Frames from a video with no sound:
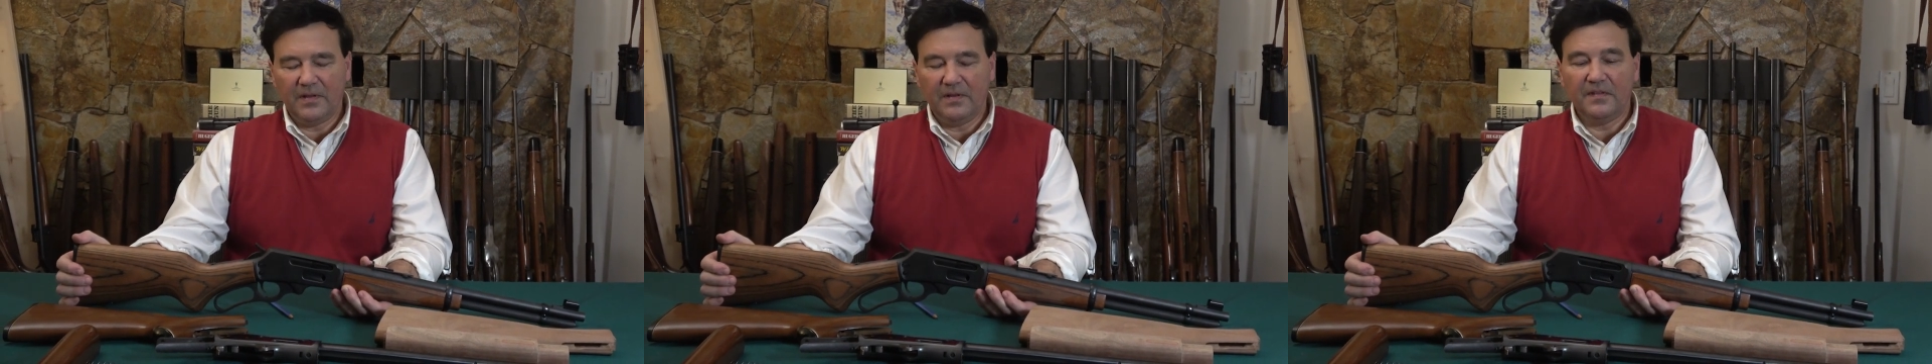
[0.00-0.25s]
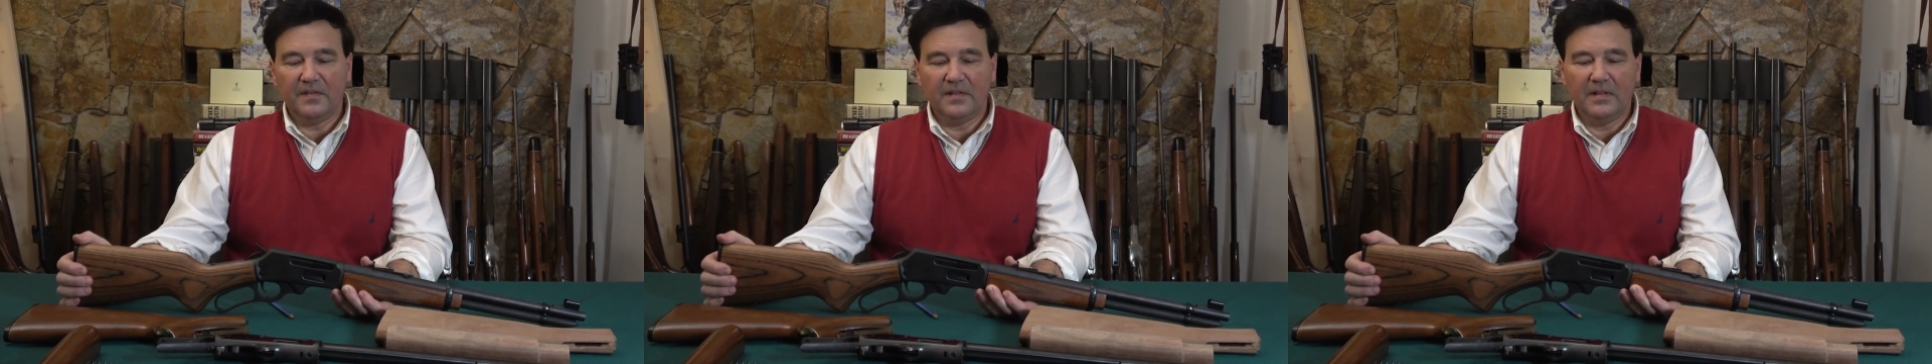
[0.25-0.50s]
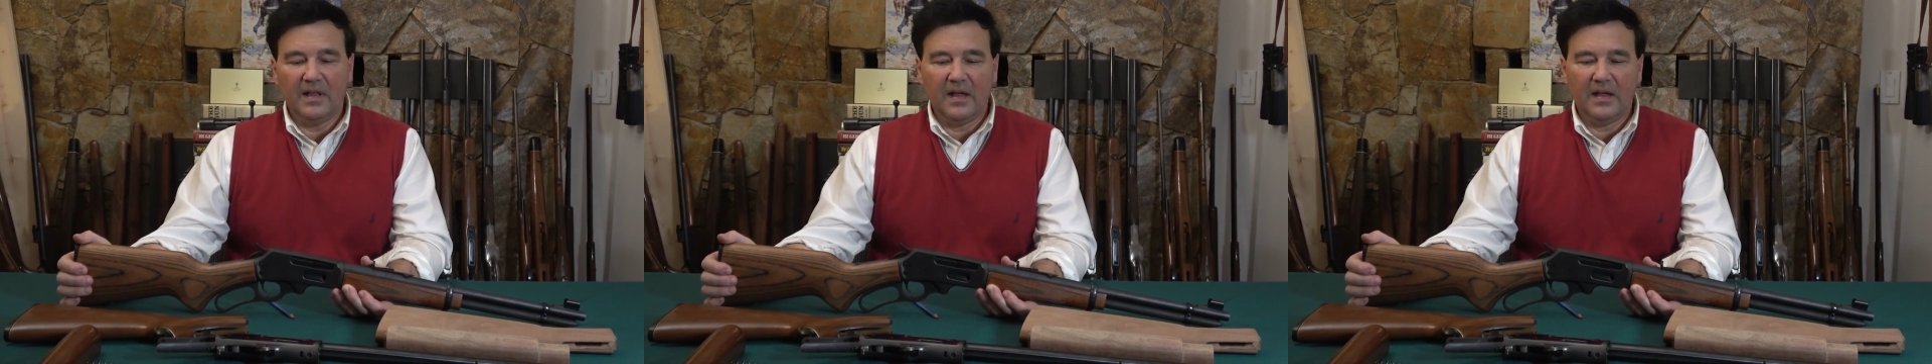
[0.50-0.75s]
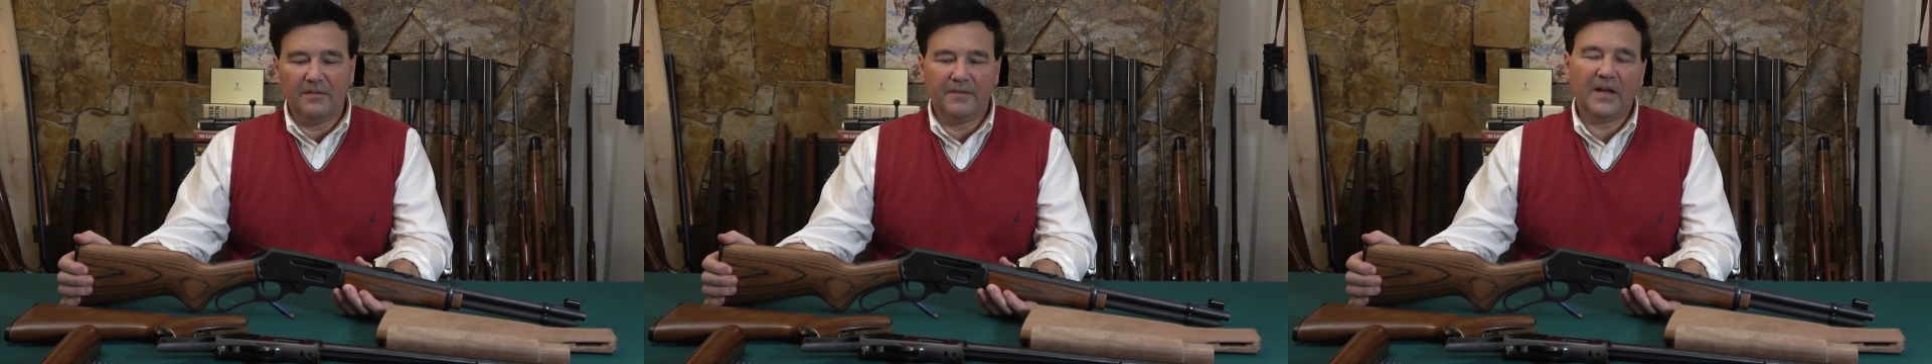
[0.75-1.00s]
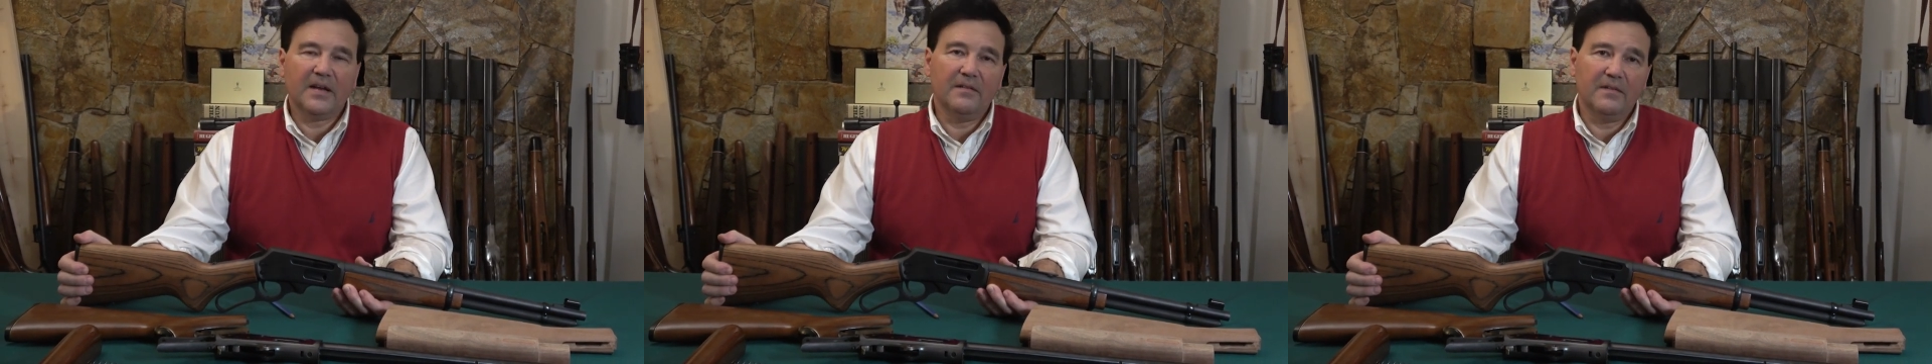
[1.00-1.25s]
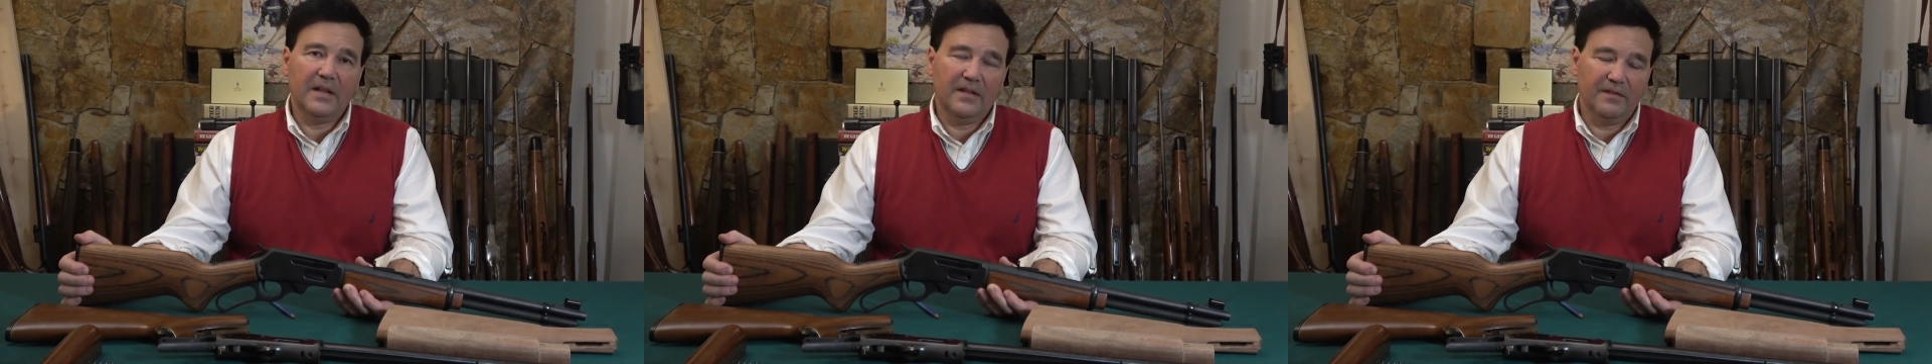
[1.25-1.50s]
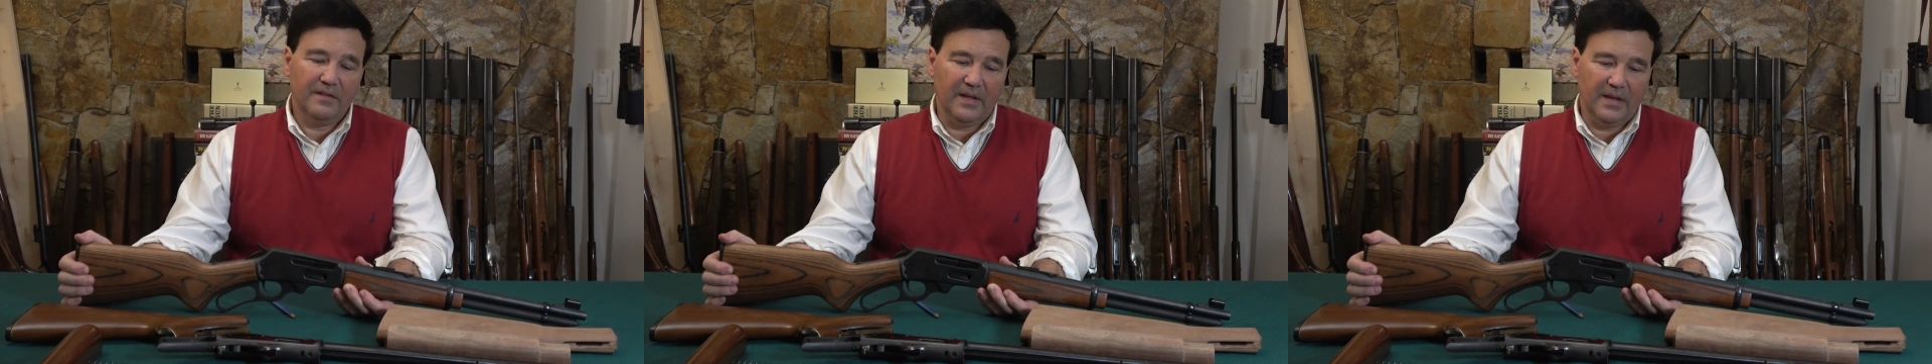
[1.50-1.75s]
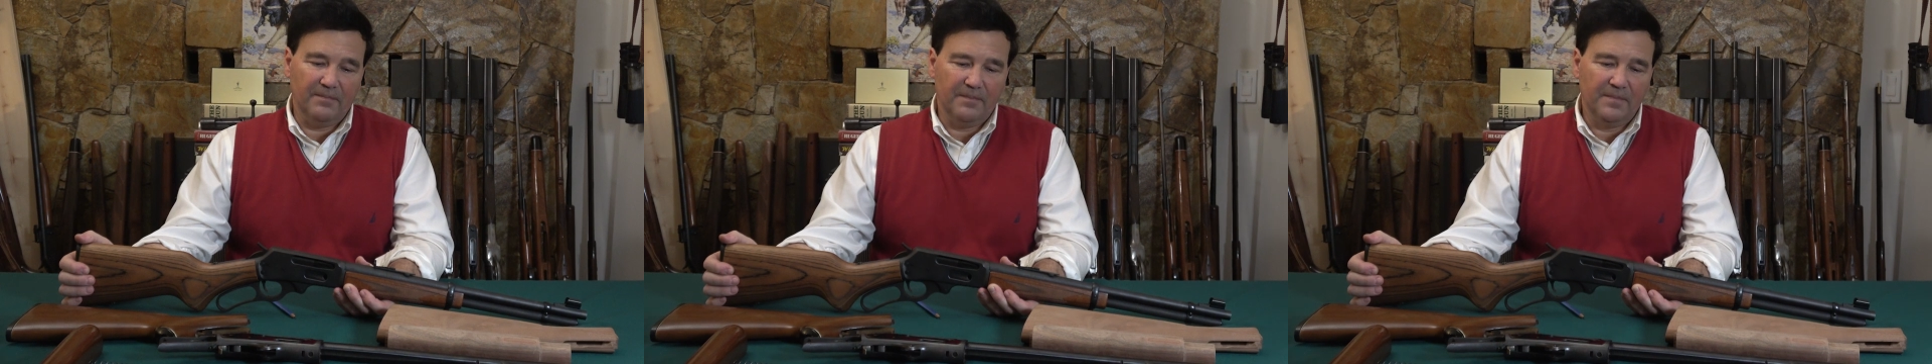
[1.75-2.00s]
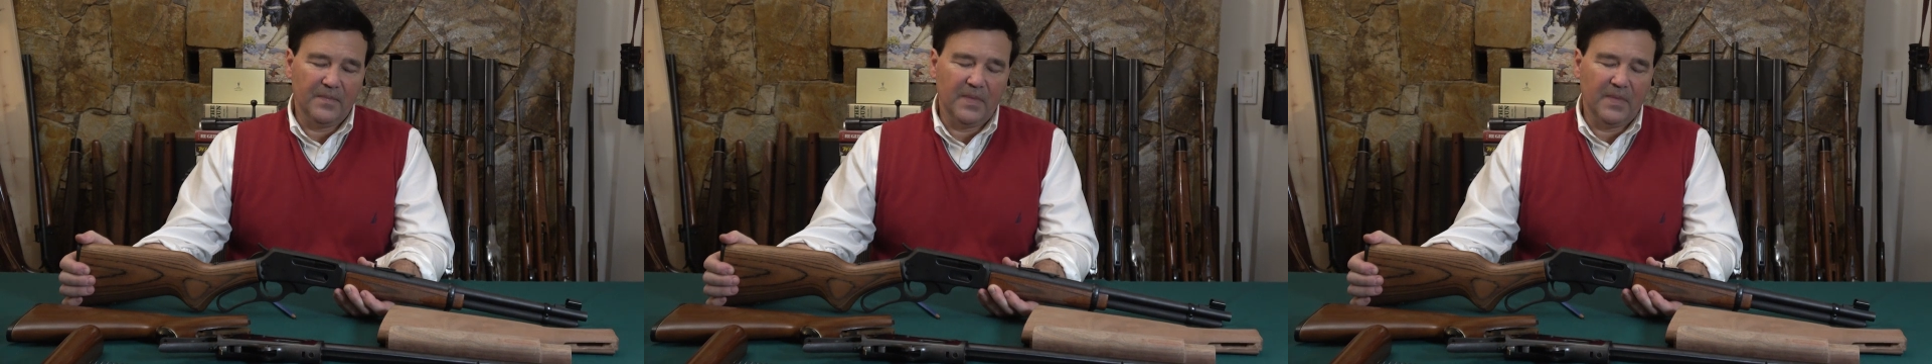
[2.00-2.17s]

is effectively the same.